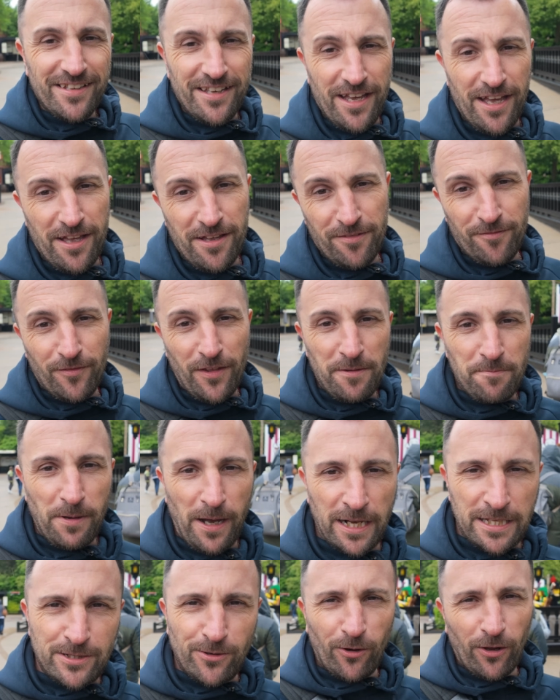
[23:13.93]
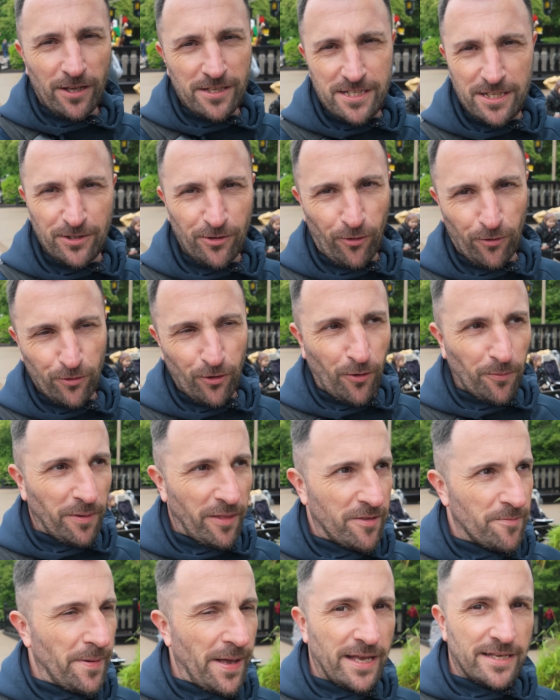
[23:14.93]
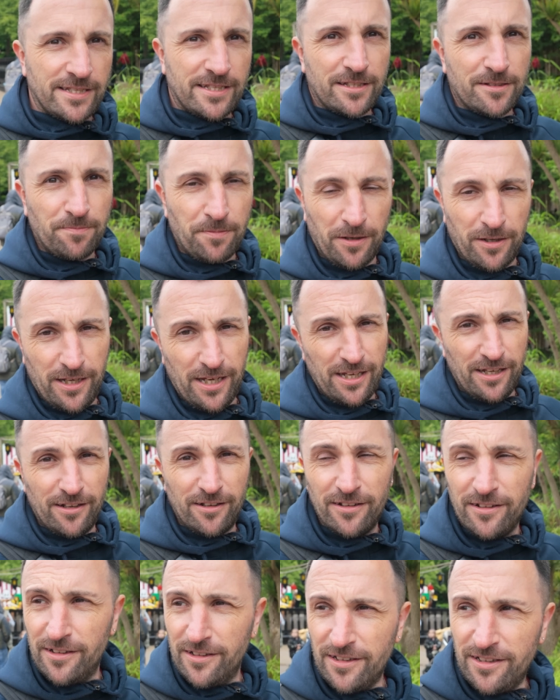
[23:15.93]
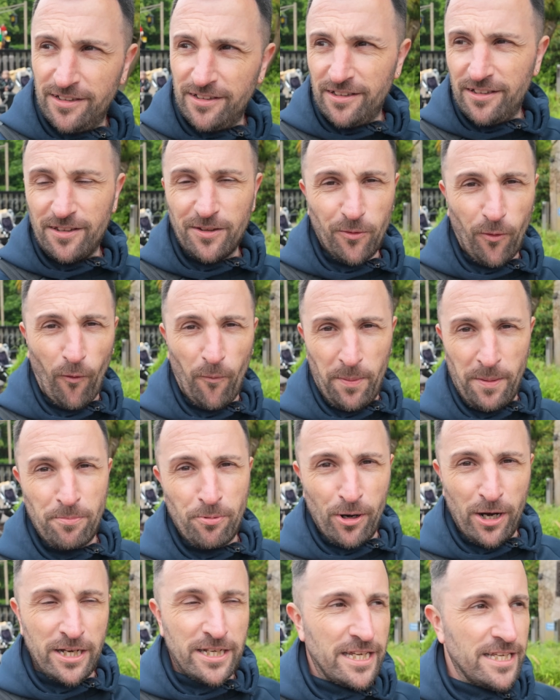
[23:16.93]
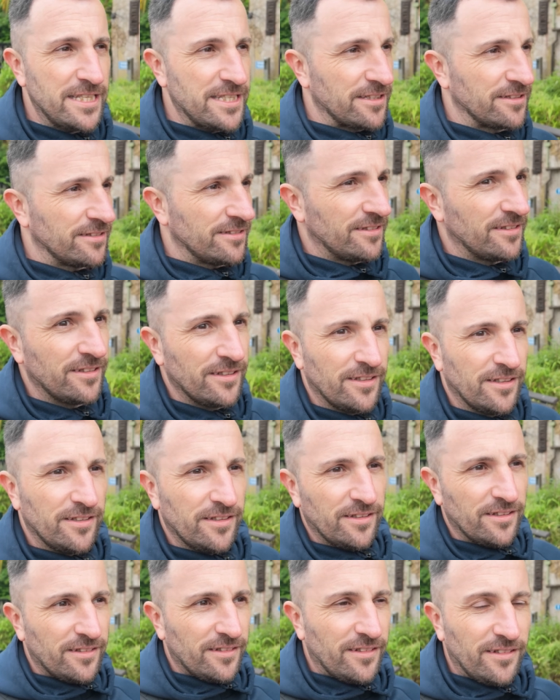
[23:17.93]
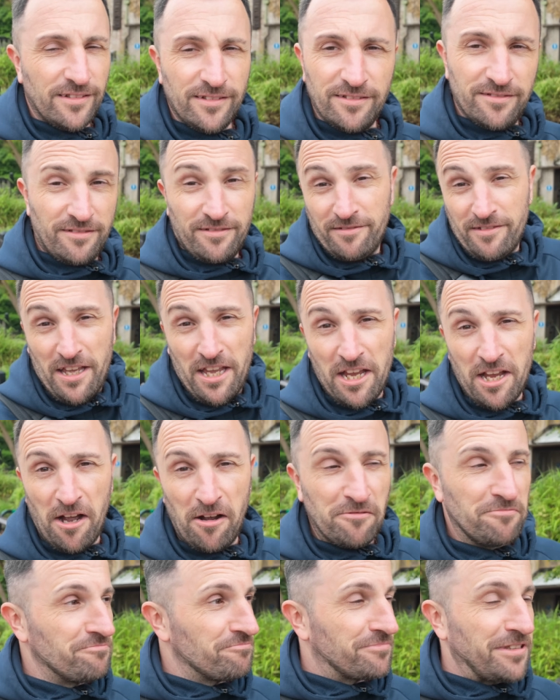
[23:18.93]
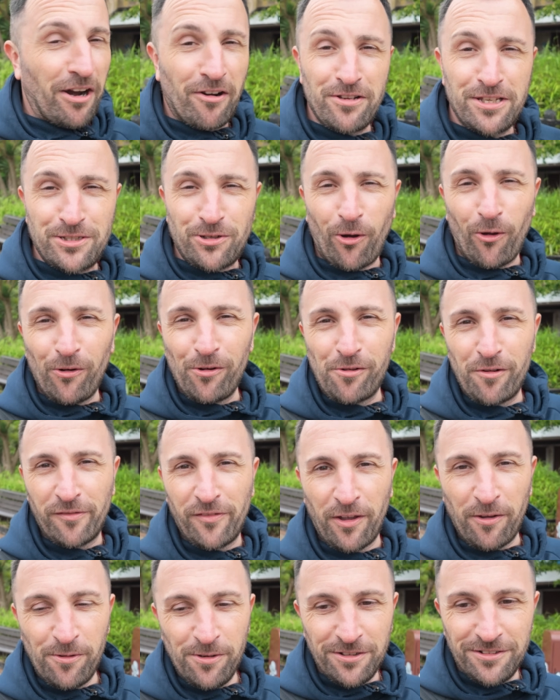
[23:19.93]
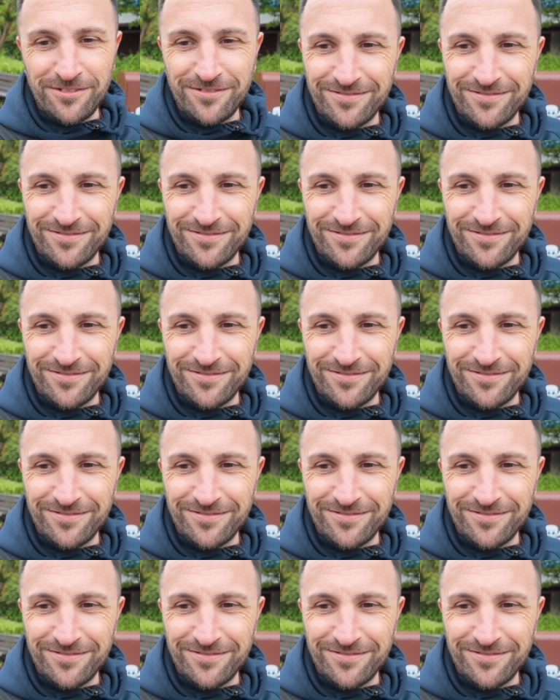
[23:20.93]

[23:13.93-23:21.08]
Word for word: Yeah, theme park toilets are not normally the best, but here they've all been pretty decent. There you go, Darren's toilet review.